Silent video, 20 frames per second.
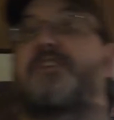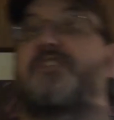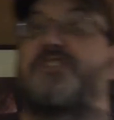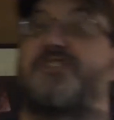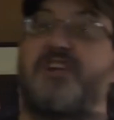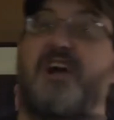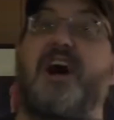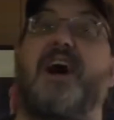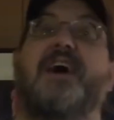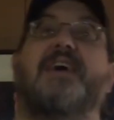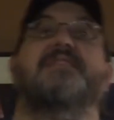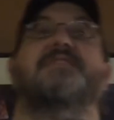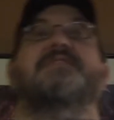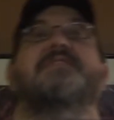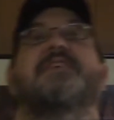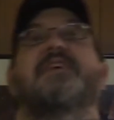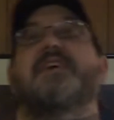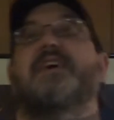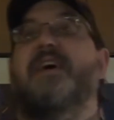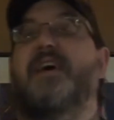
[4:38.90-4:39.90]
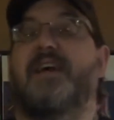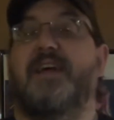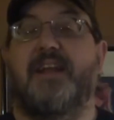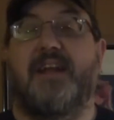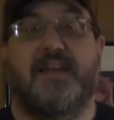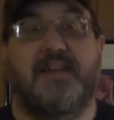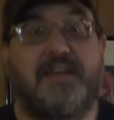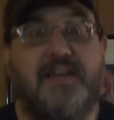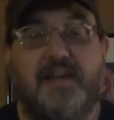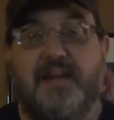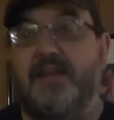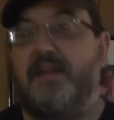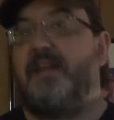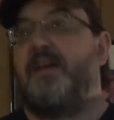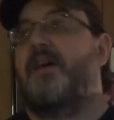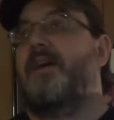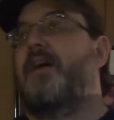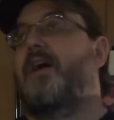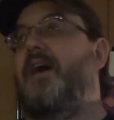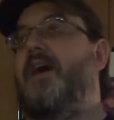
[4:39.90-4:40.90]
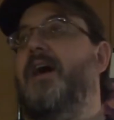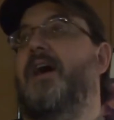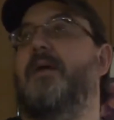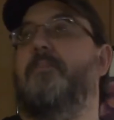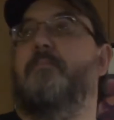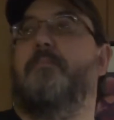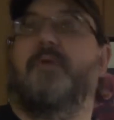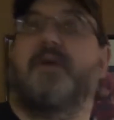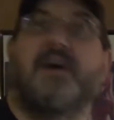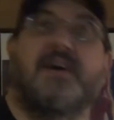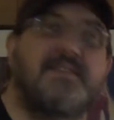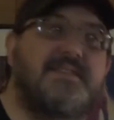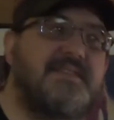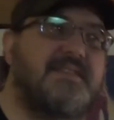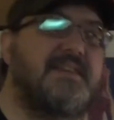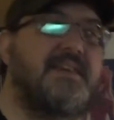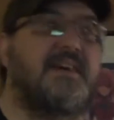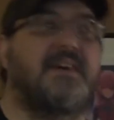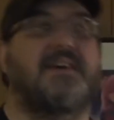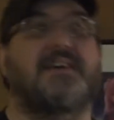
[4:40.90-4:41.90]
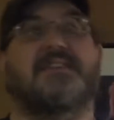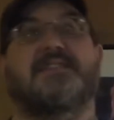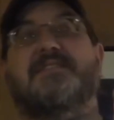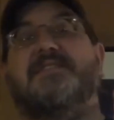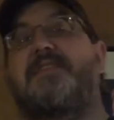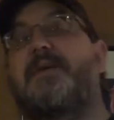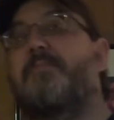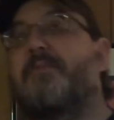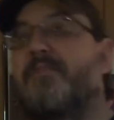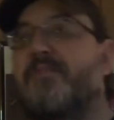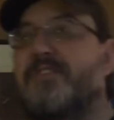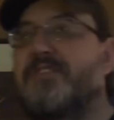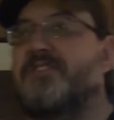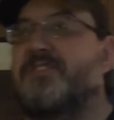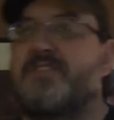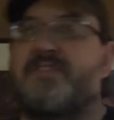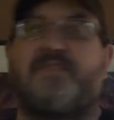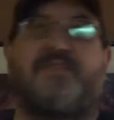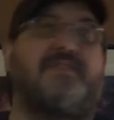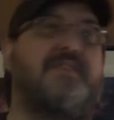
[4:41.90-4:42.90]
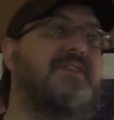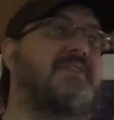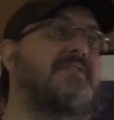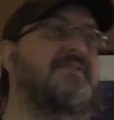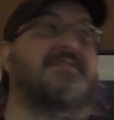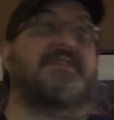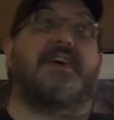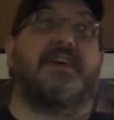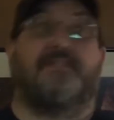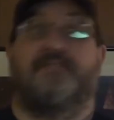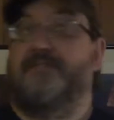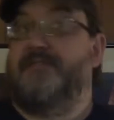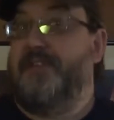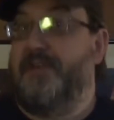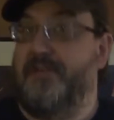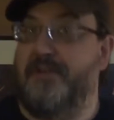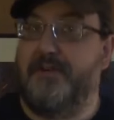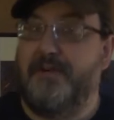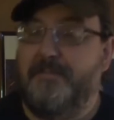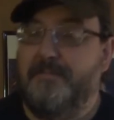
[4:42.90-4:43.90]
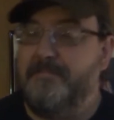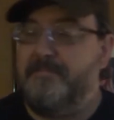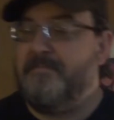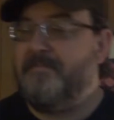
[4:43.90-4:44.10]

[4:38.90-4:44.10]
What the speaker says: shots, and I get it, but some of it just feels like filler,